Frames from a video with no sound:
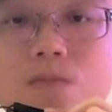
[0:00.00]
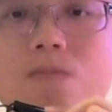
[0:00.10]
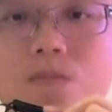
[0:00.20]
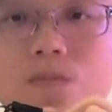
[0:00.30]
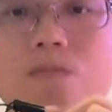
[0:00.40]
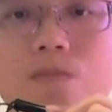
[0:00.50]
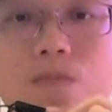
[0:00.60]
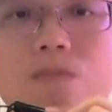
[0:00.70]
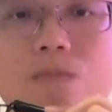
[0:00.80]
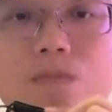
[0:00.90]
Mostly
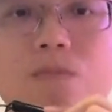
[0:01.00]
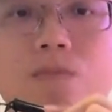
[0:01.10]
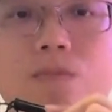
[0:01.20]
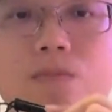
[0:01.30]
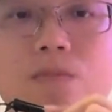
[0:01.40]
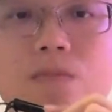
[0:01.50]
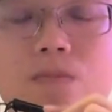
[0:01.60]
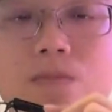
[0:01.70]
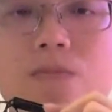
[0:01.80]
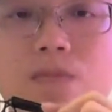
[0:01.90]
people are nice. It's
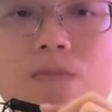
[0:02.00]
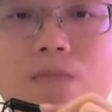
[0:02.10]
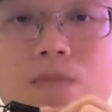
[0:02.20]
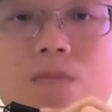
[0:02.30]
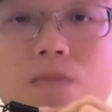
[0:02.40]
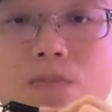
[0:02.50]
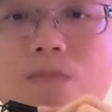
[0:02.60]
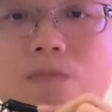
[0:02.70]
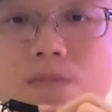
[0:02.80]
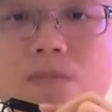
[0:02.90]
not as
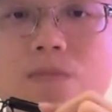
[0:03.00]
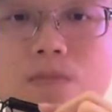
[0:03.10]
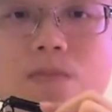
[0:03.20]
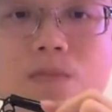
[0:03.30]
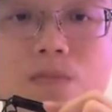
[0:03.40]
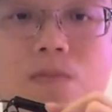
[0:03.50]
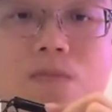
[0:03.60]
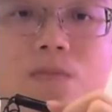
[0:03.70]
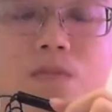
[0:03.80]
competitive as other fields.